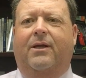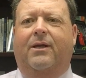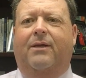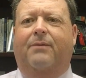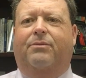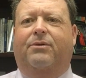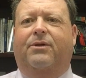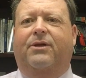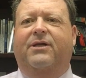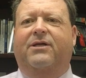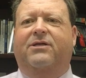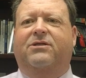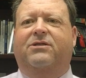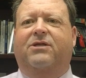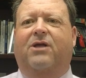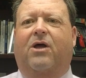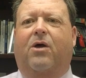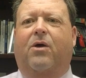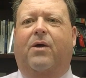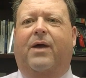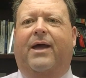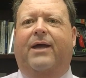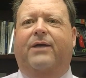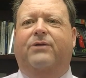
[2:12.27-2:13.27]
And please
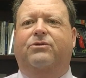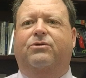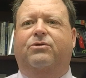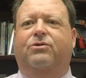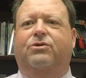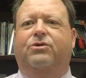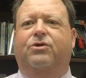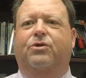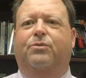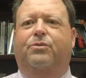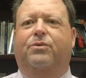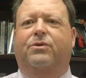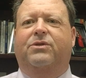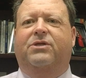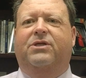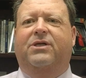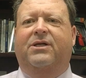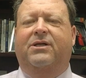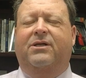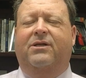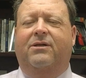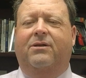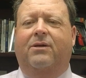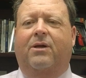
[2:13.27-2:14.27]
know, as your
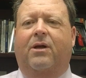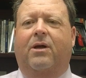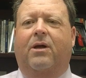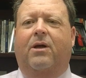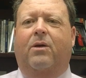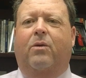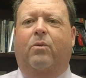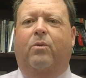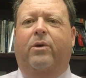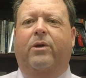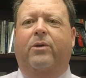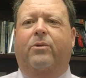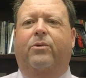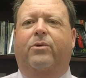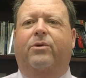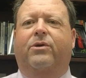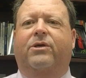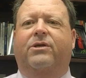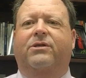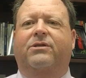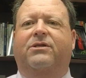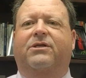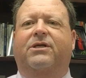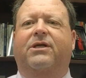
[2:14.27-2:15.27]
superintendent, we will
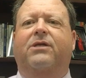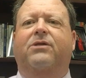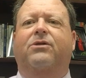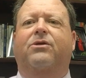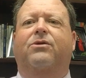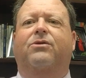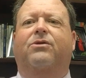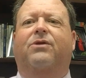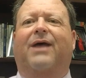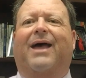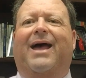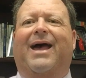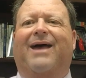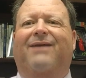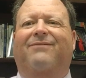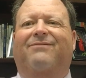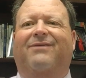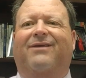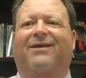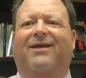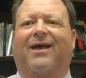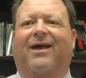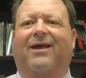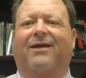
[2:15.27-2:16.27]
continue to
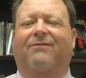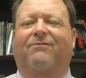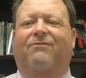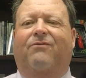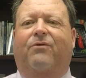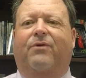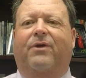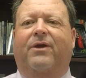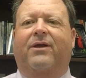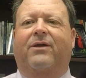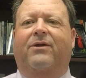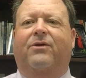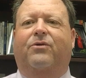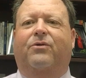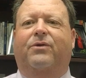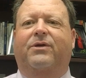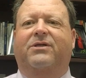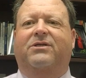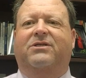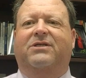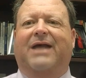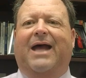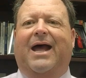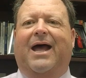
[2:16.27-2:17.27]
advocate for
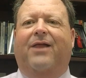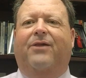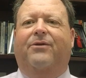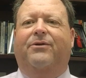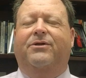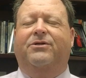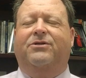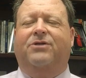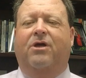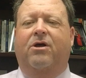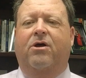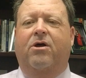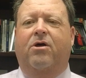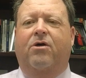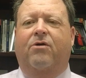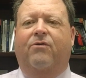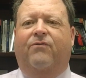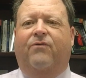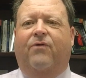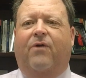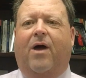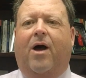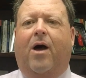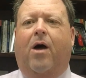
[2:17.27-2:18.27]
increased salaries
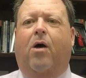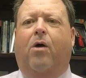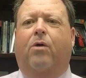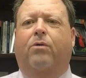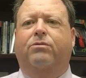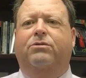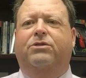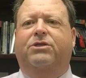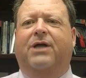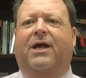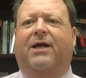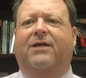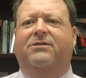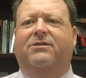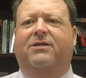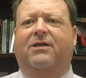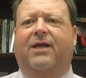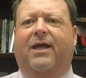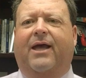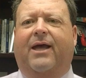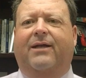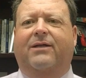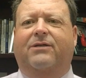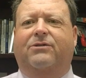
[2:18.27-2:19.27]
for all Johnston
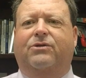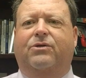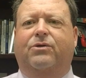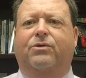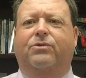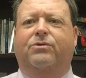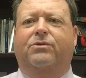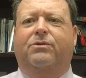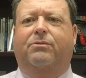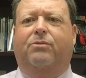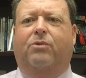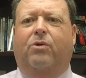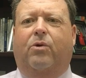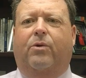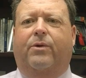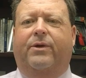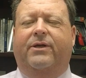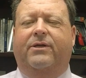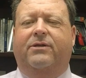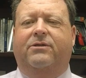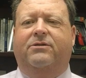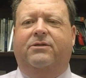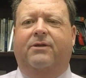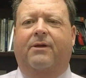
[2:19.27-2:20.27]
County Schools
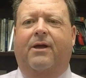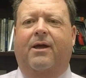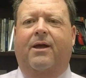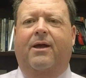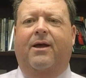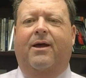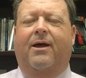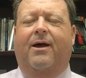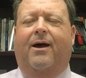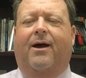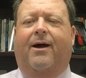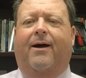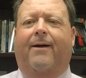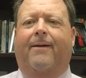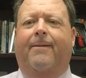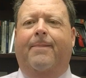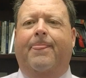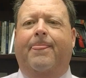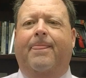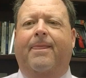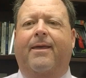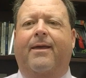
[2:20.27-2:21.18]
employees. Uh,